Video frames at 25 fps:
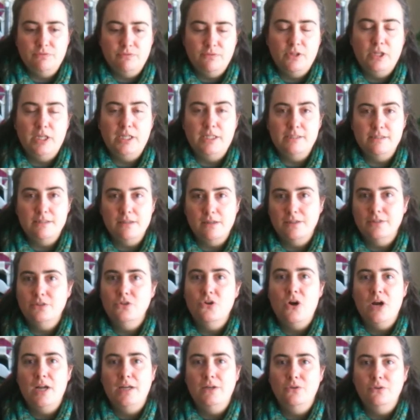of things like
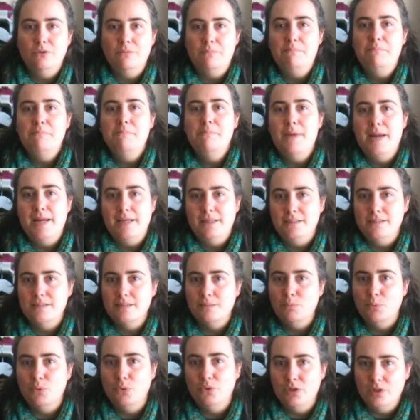nylon makes
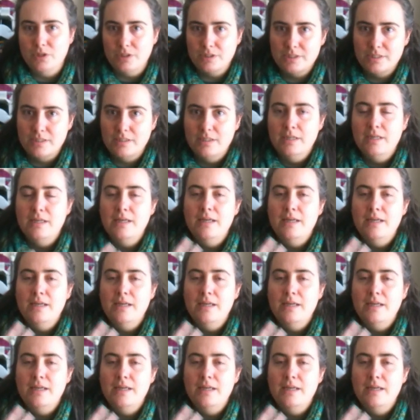a product